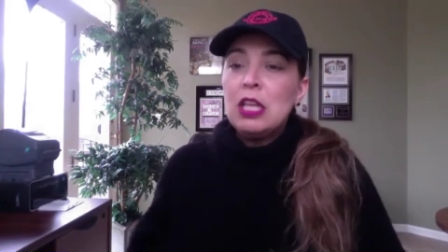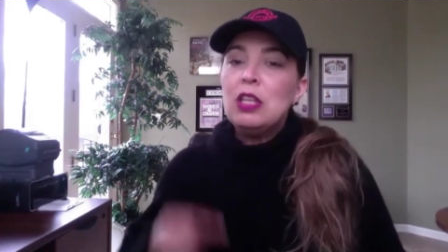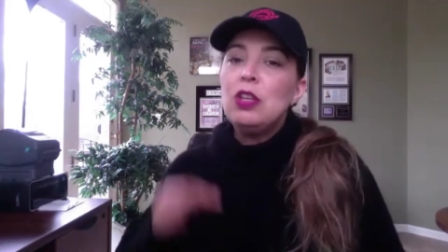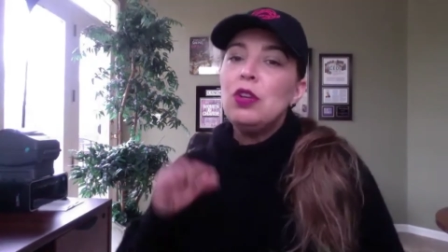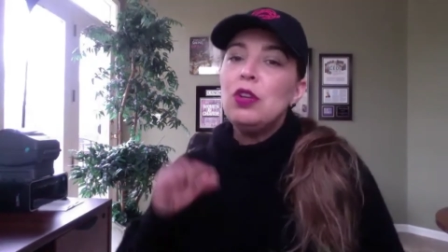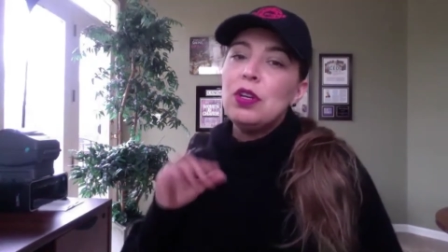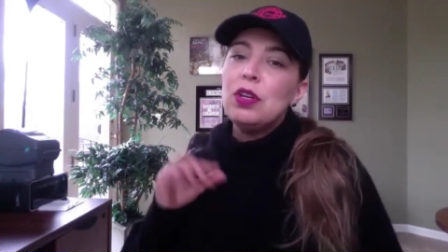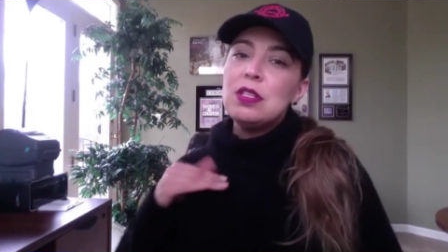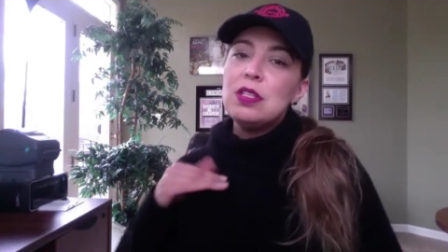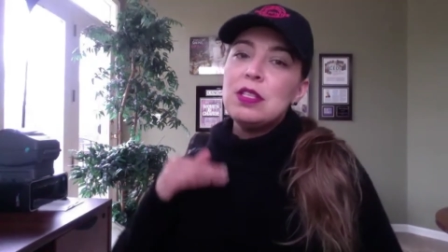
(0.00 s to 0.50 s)

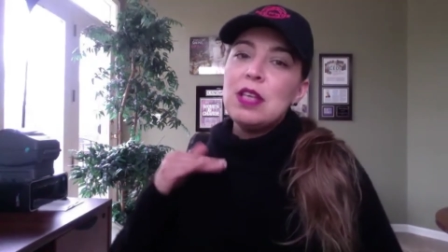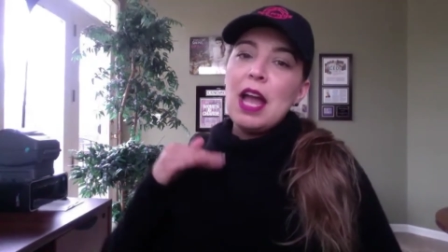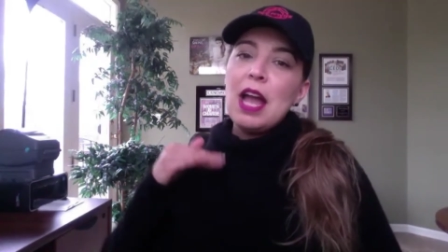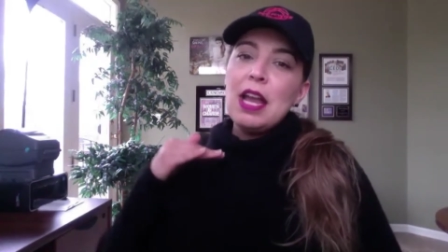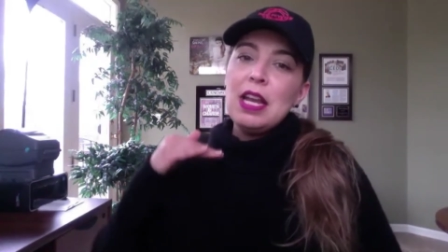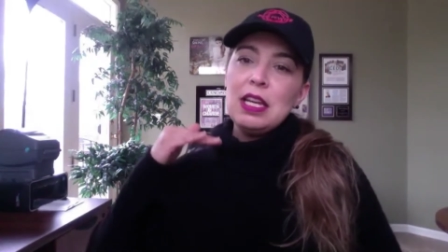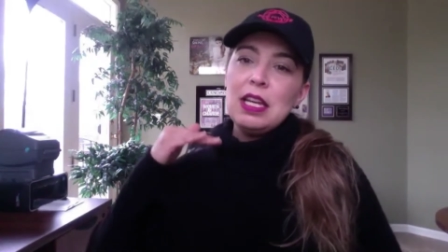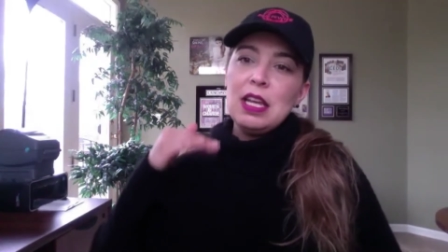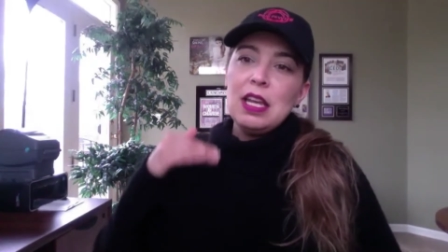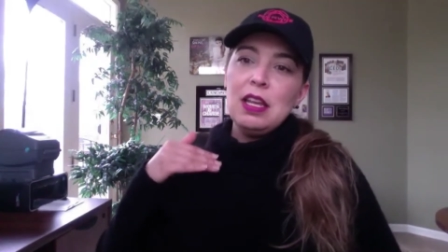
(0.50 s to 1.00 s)
your
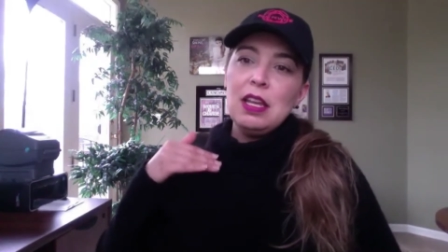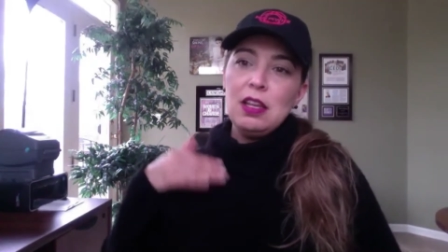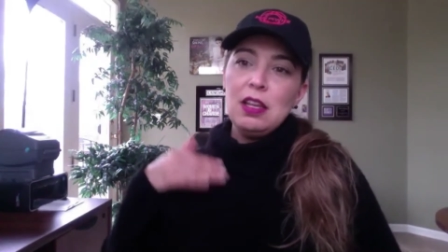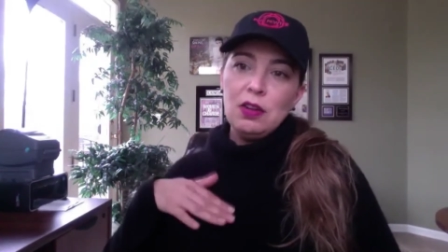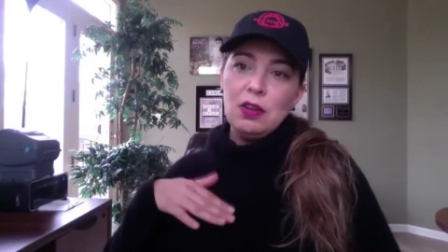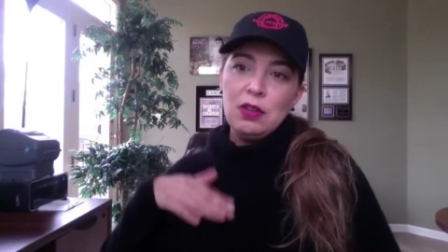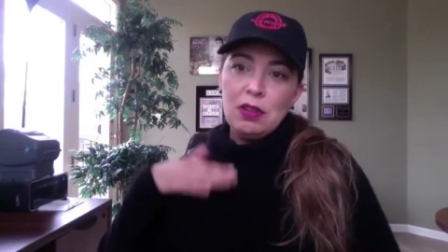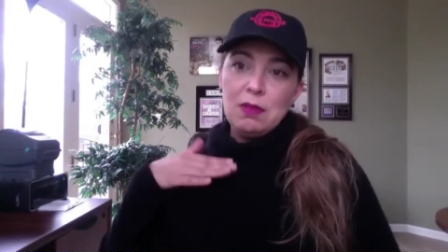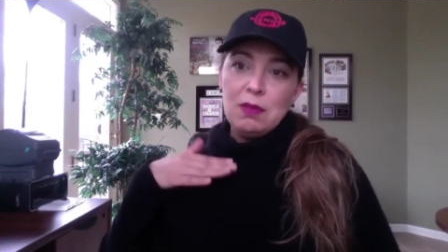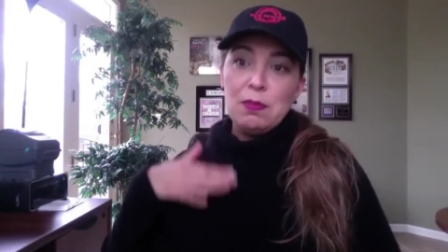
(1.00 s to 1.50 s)
anxiety,
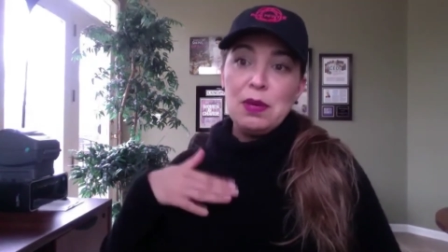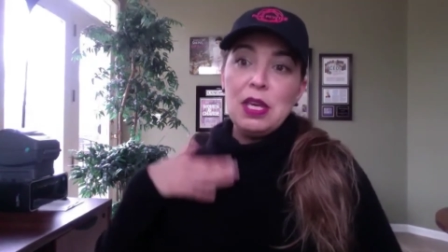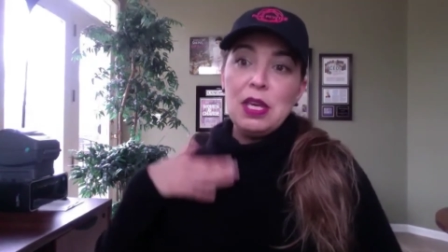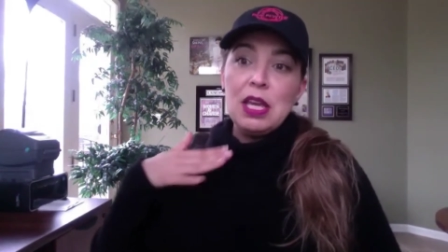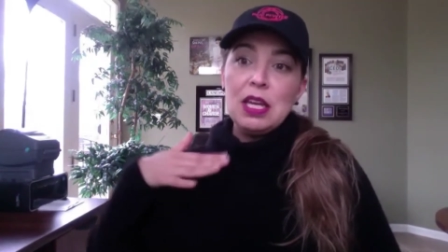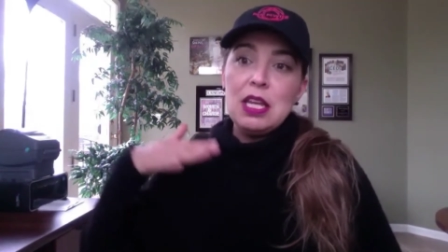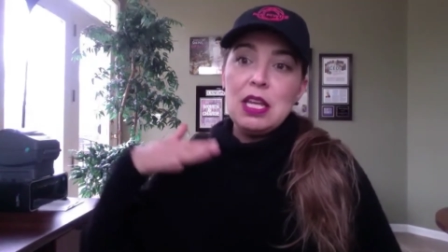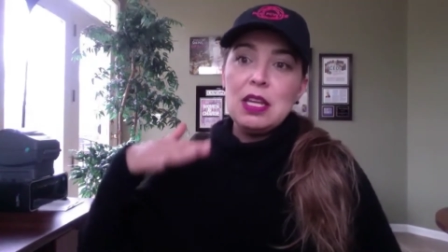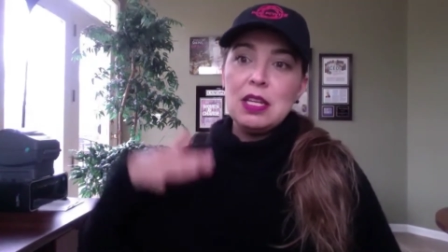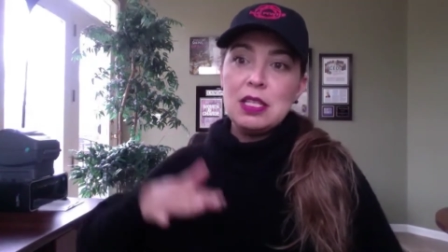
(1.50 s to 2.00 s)
the
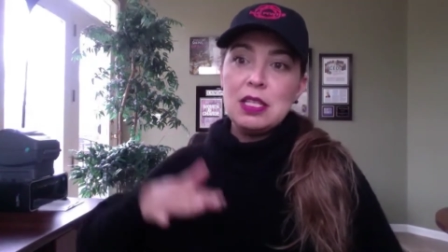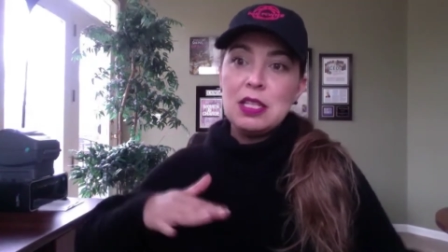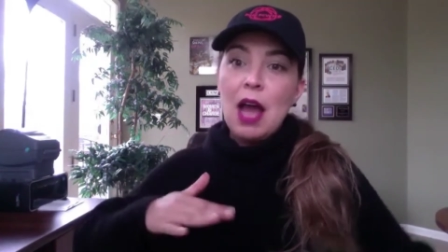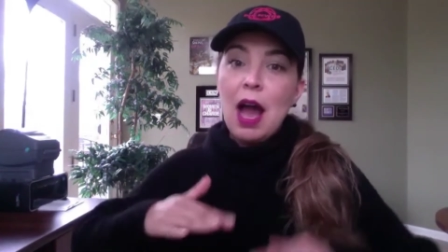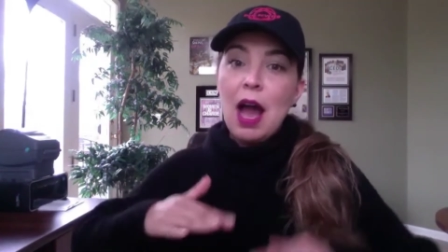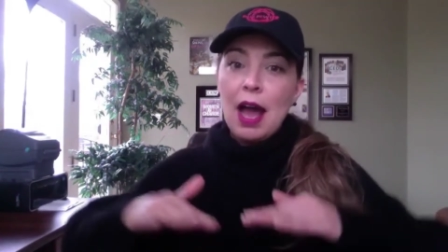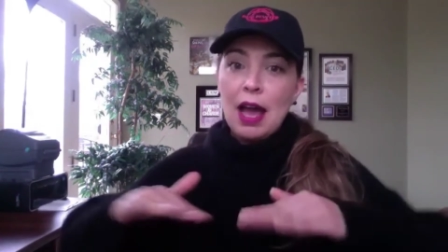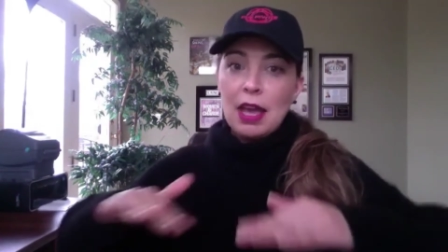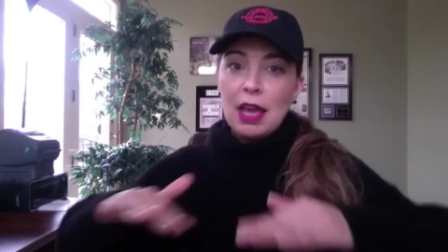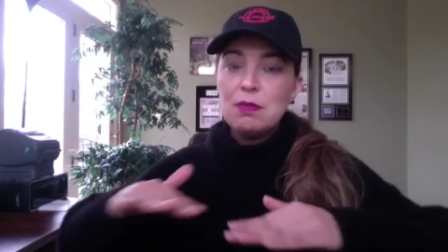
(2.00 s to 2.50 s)
beginning
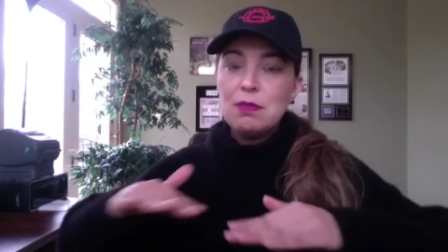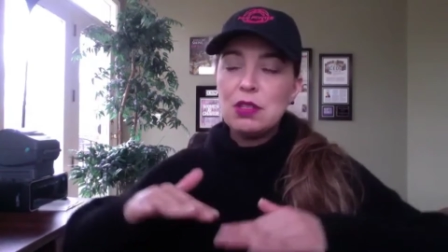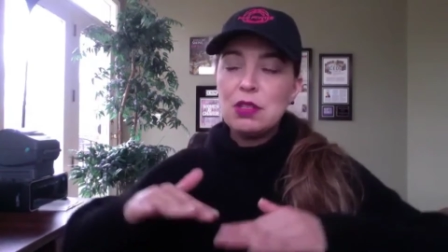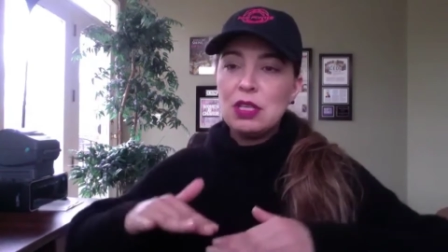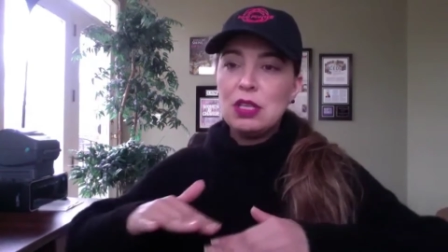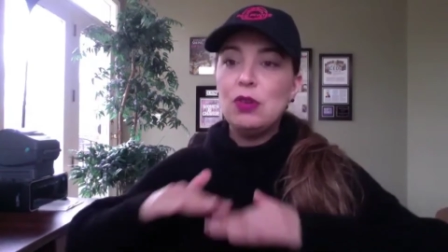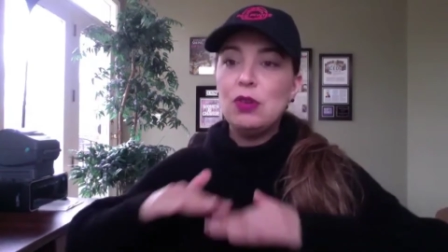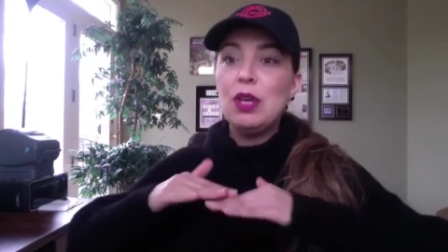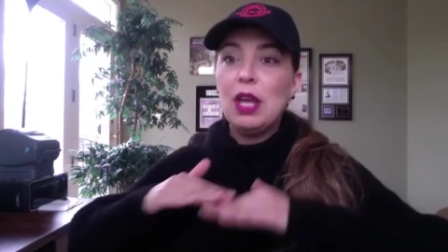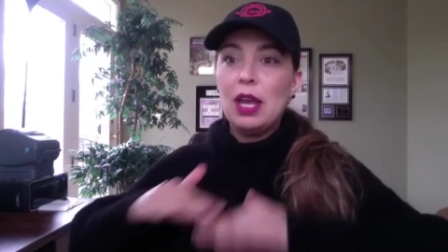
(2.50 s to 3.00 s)
times that
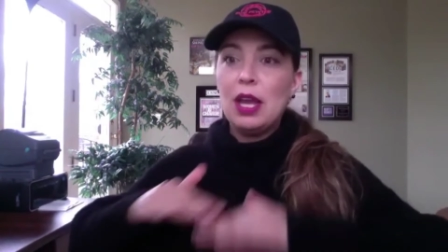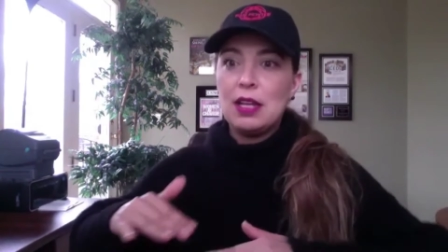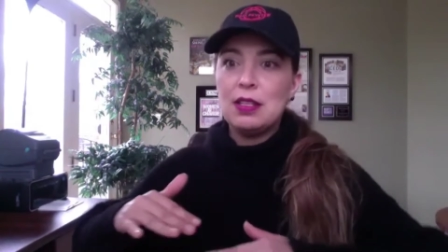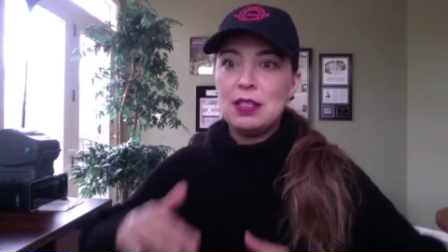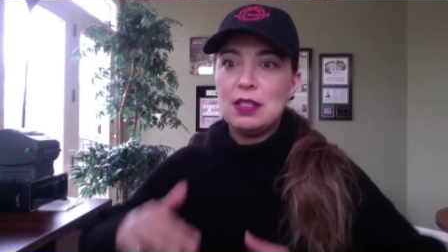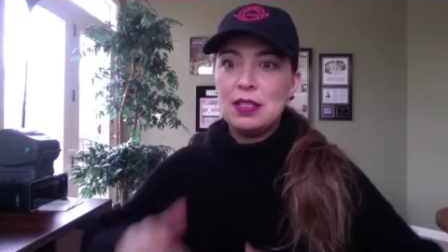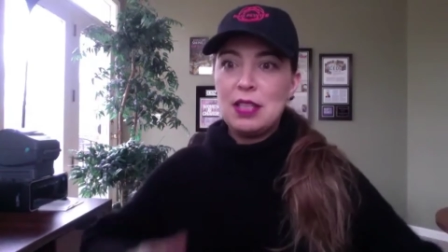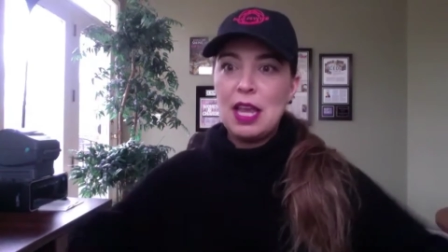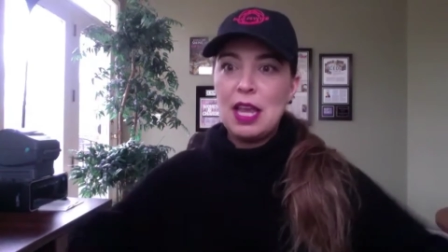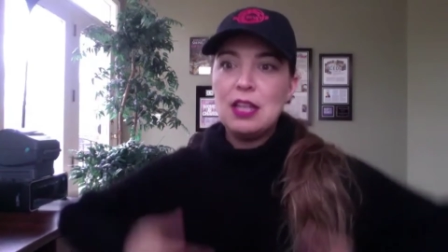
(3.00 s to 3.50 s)
you get on
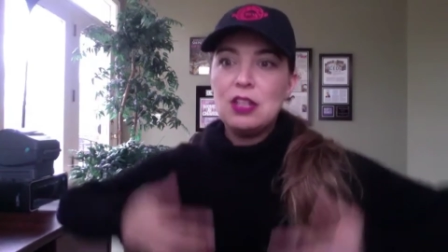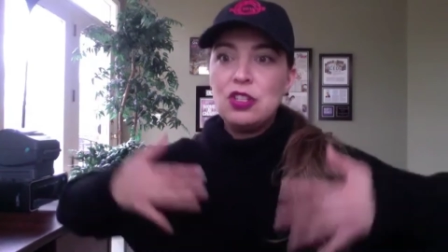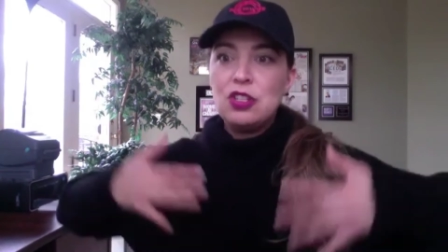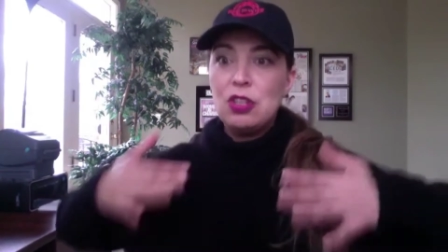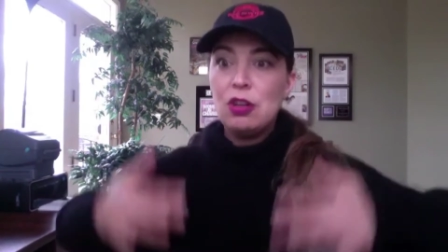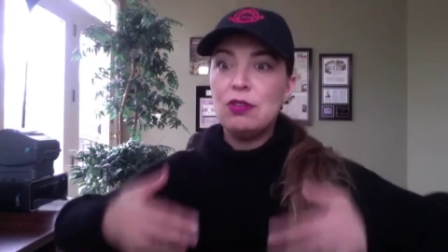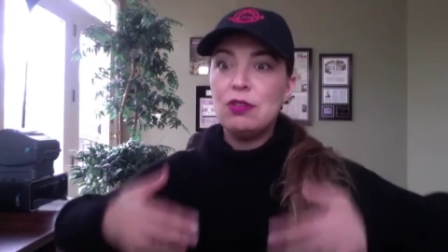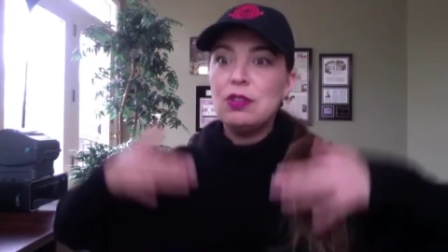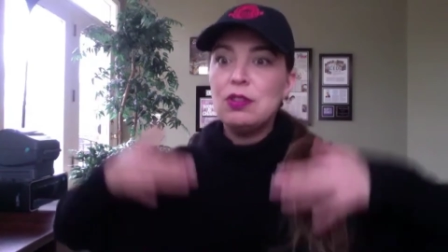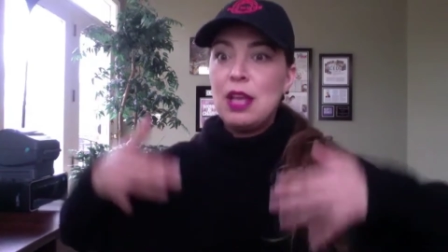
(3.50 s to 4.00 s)
stage,
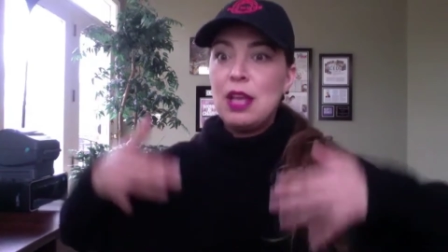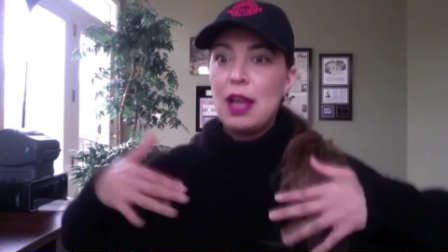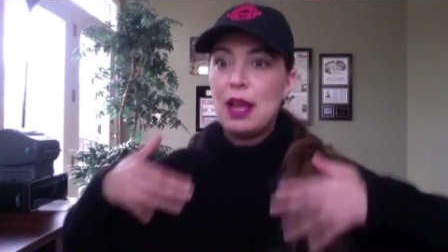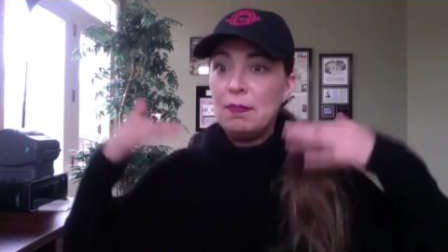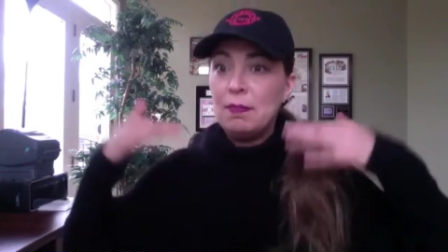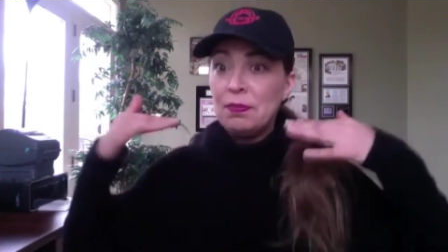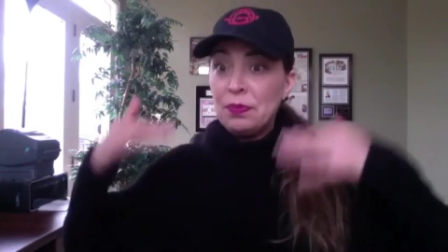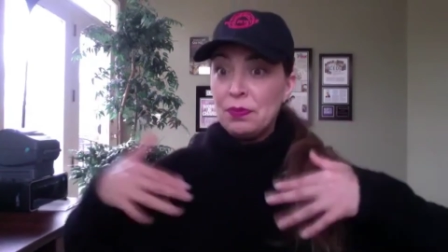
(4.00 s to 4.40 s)
there's that